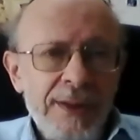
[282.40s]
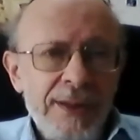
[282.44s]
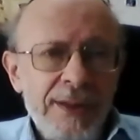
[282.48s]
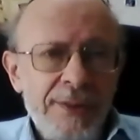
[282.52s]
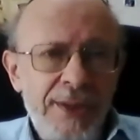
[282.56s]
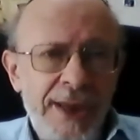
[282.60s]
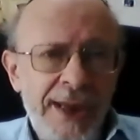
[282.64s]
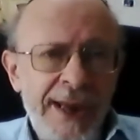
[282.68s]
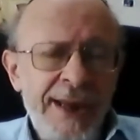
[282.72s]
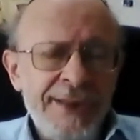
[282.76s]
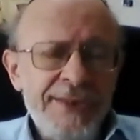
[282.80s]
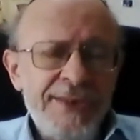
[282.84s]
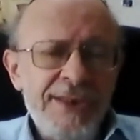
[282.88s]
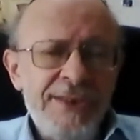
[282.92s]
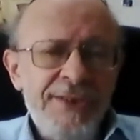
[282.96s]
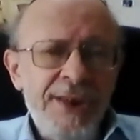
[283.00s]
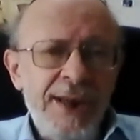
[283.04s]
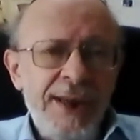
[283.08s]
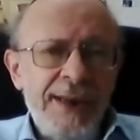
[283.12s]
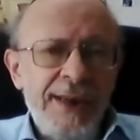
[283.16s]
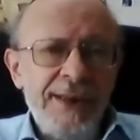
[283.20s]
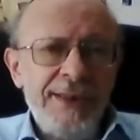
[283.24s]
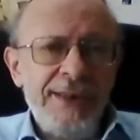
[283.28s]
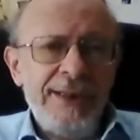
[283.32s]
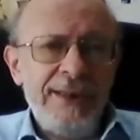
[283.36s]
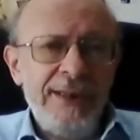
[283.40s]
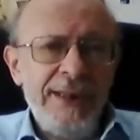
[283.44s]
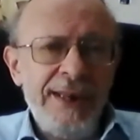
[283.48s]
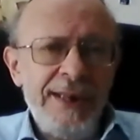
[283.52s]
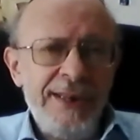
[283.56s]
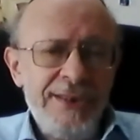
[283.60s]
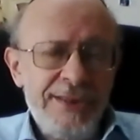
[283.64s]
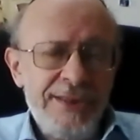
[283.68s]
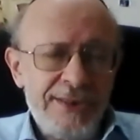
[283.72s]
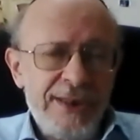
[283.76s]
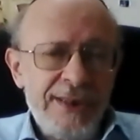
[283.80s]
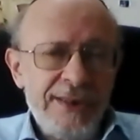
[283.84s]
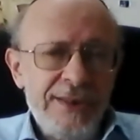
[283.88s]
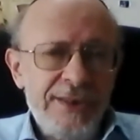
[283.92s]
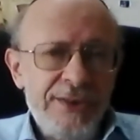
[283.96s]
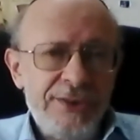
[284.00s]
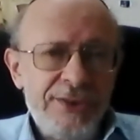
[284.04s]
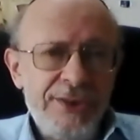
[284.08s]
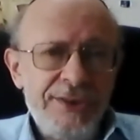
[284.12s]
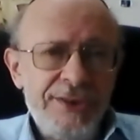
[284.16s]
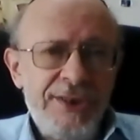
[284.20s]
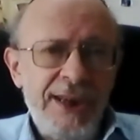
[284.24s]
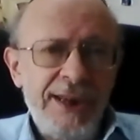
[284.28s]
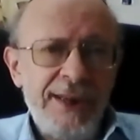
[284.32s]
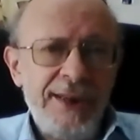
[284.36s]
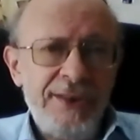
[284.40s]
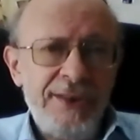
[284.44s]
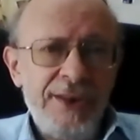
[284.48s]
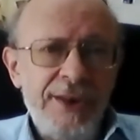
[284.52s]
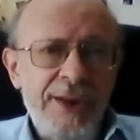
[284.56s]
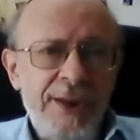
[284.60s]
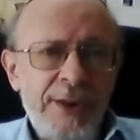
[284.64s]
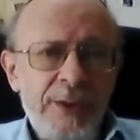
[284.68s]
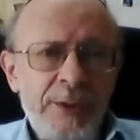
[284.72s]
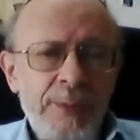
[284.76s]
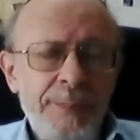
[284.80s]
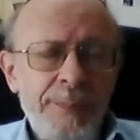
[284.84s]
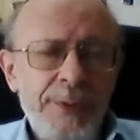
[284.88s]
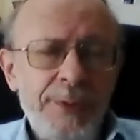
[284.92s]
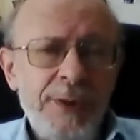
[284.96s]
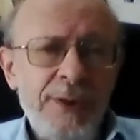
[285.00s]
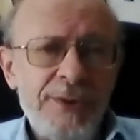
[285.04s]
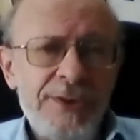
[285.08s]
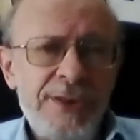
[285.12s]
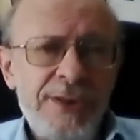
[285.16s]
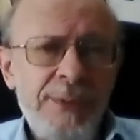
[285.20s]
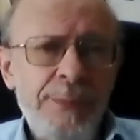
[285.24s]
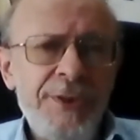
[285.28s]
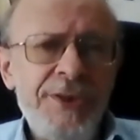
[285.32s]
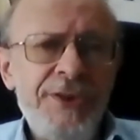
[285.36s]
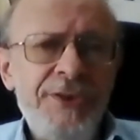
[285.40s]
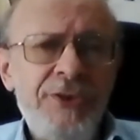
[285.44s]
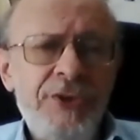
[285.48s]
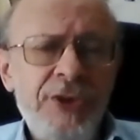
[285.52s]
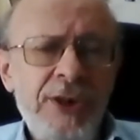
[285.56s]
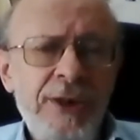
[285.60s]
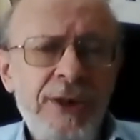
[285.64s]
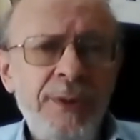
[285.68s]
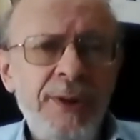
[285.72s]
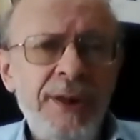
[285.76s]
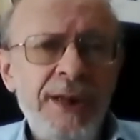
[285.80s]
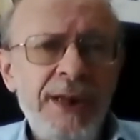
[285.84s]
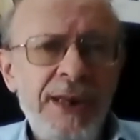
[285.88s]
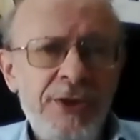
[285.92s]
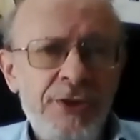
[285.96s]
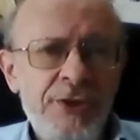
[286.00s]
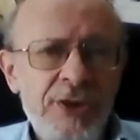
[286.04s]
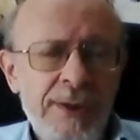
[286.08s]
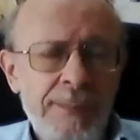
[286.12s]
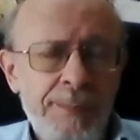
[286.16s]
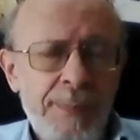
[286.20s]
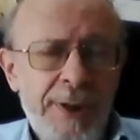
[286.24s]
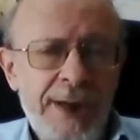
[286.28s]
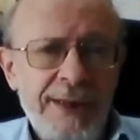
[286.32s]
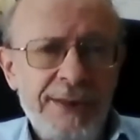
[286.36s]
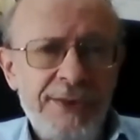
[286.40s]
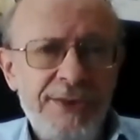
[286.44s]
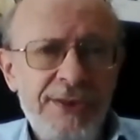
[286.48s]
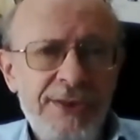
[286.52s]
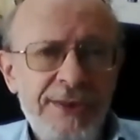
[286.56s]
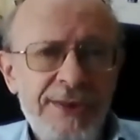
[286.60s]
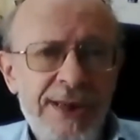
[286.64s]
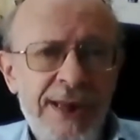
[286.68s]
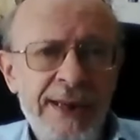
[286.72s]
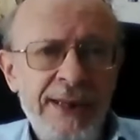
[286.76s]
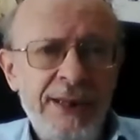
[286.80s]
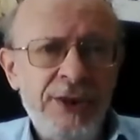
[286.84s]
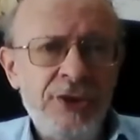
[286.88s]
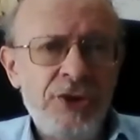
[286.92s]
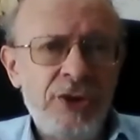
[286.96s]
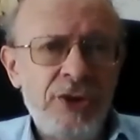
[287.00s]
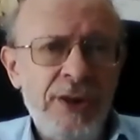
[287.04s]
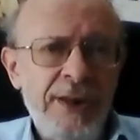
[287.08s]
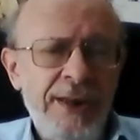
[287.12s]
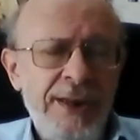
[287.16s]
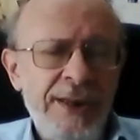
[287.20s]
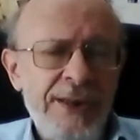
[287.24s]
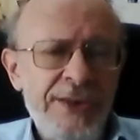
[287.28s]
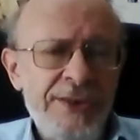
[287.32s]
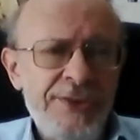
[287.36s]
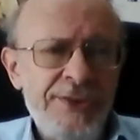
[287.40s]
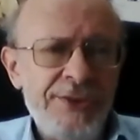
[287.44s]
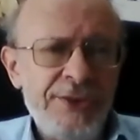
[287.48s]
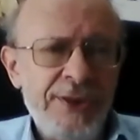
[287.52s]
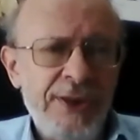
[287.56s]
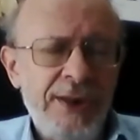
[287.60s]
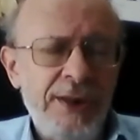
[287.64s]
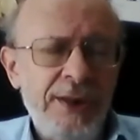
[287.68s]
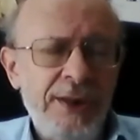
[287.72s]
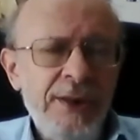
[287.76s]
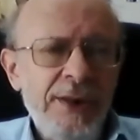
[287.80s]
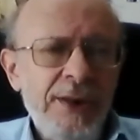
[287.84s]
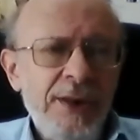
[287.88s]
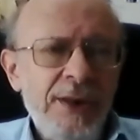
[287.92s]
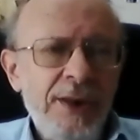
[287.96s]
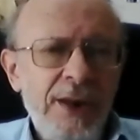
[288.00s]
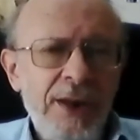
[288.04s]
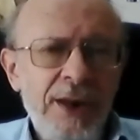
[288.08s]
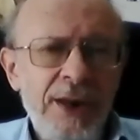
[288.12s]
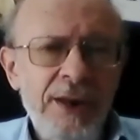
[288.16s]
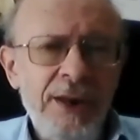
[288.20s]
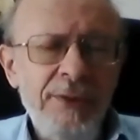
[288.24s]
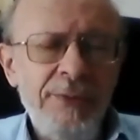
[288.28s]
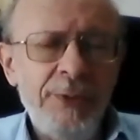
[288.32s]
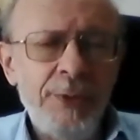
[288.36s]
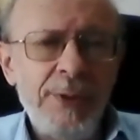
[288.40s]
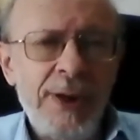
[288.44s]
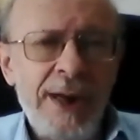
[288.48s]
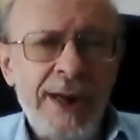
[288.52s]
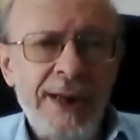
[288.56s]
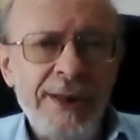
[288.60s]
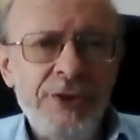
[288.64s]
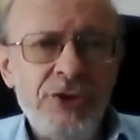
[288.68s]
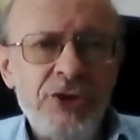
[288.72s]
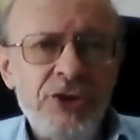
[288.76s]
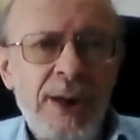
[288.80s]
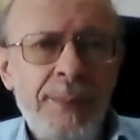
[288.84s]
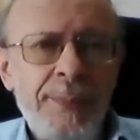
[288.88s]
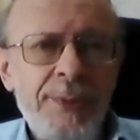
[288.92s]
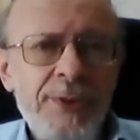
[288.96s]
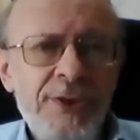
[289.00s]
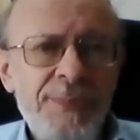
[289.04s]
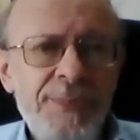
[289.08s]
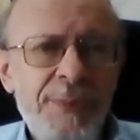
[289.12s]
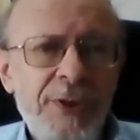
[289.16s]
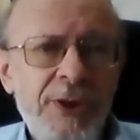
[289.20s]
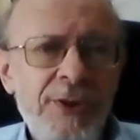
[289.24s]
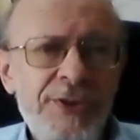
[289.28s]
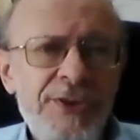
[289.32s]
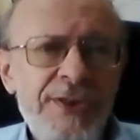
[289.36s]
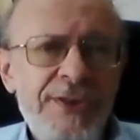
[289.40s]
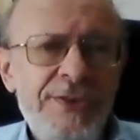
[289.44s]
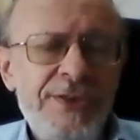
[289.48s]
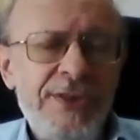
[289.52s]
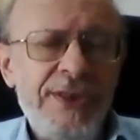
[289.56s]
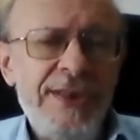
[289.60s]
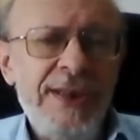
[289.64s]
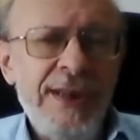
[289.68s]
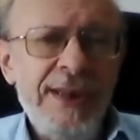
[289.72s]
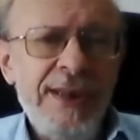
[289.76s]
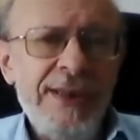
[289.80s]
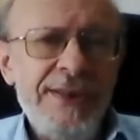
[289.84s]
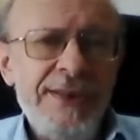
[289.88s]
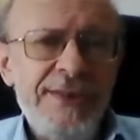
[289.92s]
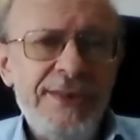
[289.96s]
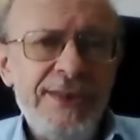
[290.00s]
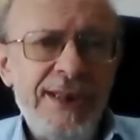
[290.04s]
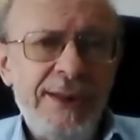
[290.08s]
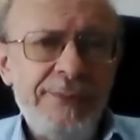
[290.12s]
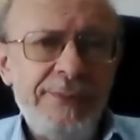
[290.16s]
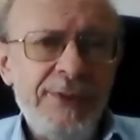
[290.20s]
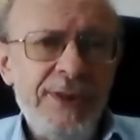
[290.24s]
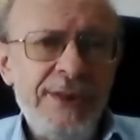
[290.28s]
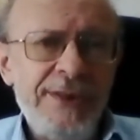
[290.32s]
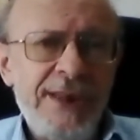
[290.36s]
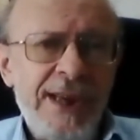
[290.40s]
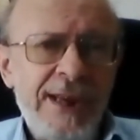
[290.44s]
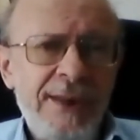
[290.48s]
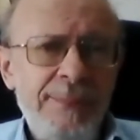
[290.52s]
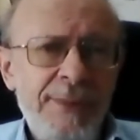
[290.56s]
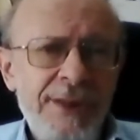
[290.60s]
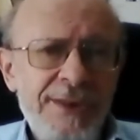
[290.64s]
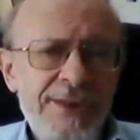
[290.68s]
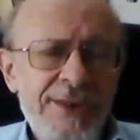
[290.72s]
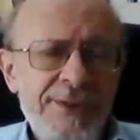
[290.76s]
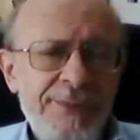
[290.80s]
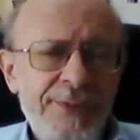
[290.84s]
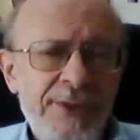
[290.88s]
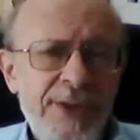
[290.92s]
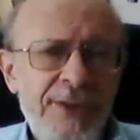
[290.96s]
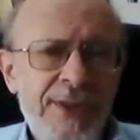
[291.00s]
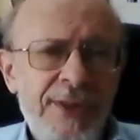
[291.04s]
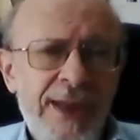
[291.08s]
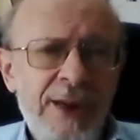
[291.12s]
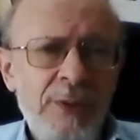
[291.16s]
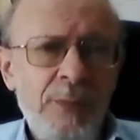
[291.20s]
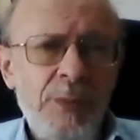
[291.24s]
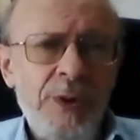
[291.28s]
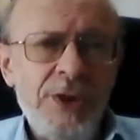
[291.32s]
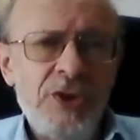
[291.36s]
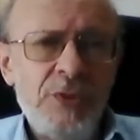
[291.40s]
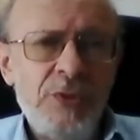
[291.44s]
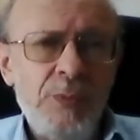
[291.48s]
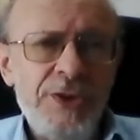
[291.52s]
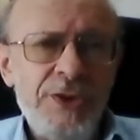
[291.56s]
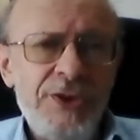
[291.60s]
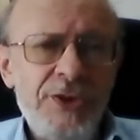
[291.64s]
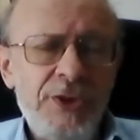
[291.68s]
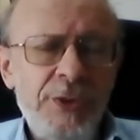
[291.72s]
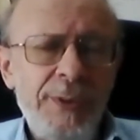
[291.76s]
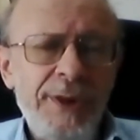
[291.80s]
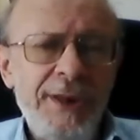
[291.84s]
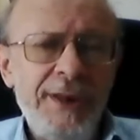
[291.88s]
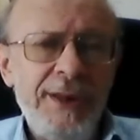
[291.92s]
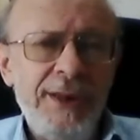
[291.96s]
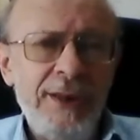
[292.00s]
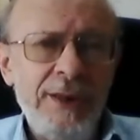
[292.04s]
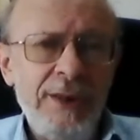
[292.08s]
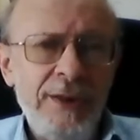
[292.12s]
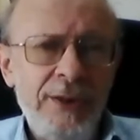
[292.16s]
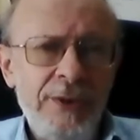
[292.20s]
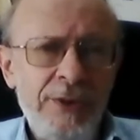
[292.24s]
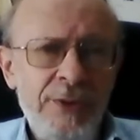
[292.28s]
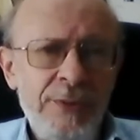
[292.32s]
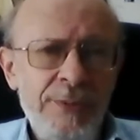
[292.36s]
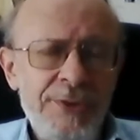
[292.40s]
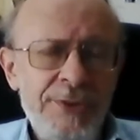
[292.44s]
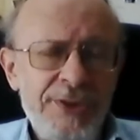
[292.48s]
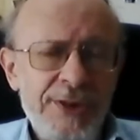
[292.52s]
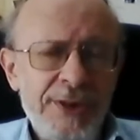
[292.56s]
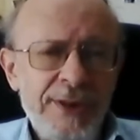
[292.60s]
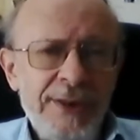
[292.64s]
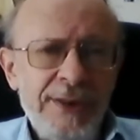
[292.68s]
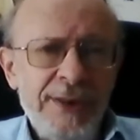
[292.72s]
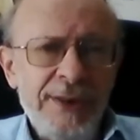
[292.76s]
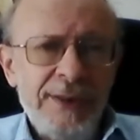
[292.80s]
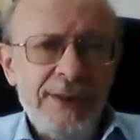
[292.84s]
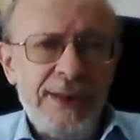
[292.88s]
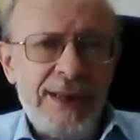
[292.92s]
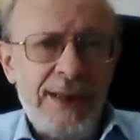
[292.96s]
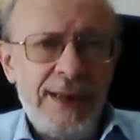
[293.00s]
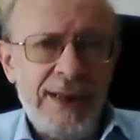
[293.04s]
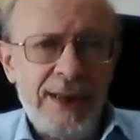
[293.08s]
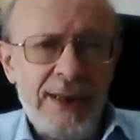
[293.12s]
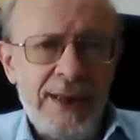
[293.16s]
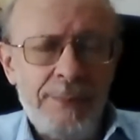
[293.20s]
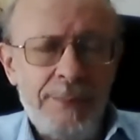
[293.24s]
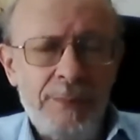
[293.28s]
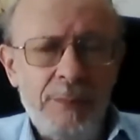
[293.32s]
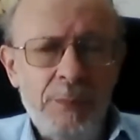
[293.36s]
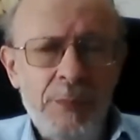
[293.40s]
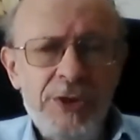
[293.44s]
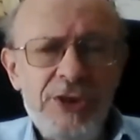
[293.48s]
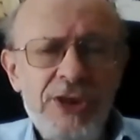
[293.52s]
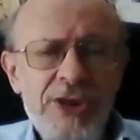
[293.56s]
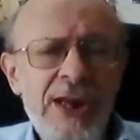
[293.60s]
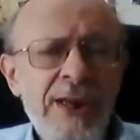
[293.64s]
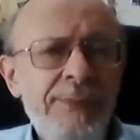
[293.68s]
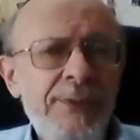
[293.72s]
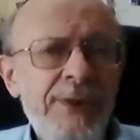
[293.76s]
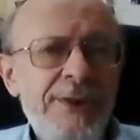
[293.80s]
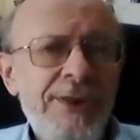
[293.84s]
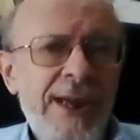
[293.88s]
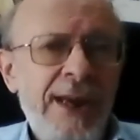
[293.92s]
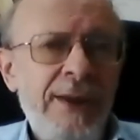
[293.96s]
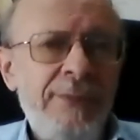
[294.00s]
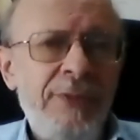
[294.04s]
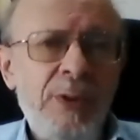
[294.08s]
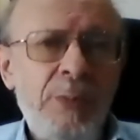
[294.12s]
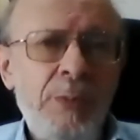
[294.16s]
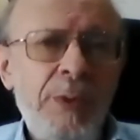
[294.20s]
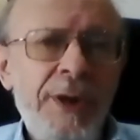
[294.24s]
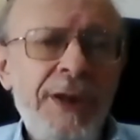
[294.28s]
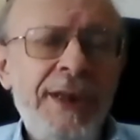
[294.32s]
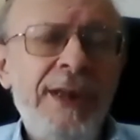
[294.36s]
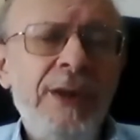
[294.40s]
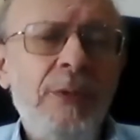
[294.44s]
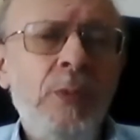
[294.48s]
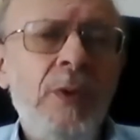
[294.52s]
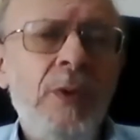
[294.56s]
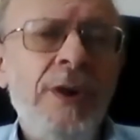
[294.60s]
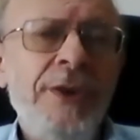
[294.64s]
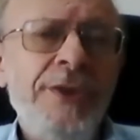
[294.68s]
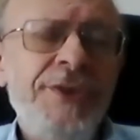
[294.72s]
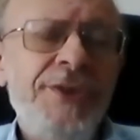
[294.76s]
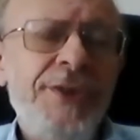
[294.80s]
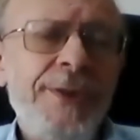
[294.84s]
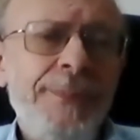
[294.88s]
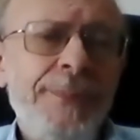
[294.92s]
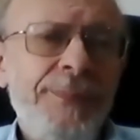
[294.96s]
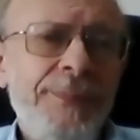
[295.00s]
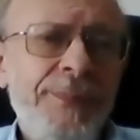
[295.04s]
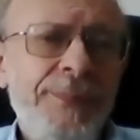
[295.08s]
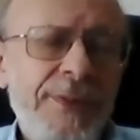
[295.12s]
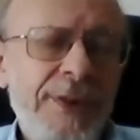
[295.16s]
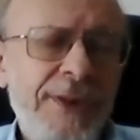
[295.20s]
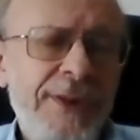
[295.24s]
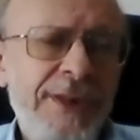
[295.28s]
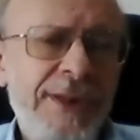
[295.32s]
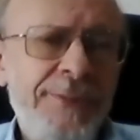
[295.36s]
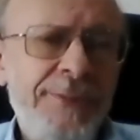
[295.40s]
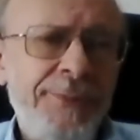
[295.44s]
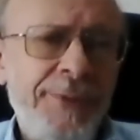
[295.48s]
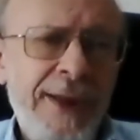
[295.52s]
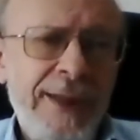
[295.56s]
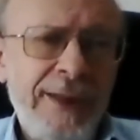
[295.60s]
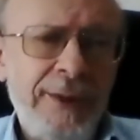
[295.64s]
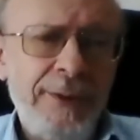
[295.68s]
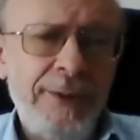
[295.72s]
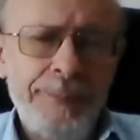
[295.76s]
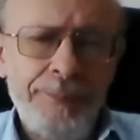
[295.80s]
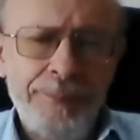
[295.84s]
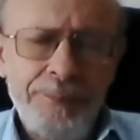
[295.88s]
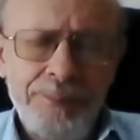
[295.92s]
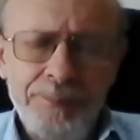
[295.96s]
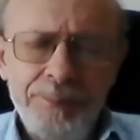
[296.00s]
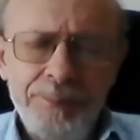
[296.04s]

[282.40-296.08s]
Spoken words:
They had to take it at least to take it at home, because it was Doche Shabbat. It actually is override Shabbos, because it's a 7-day mitzvah there, which was to include whichever day of the week it was that it fell.